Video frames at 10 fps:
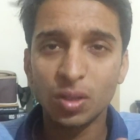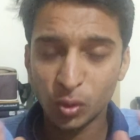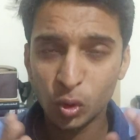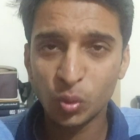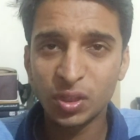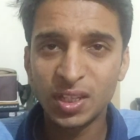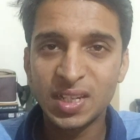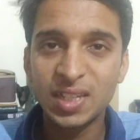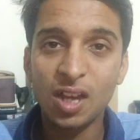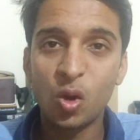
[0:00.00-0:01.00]
So this
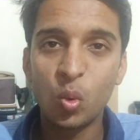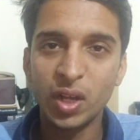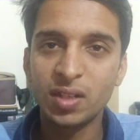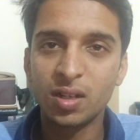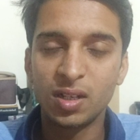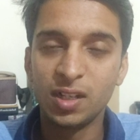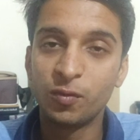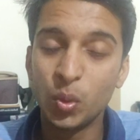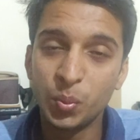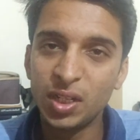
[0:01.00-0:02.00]
is how I started
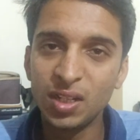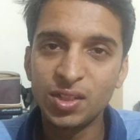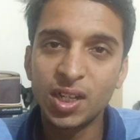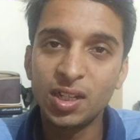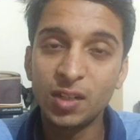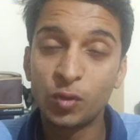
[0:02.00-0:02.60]
from 10th standard,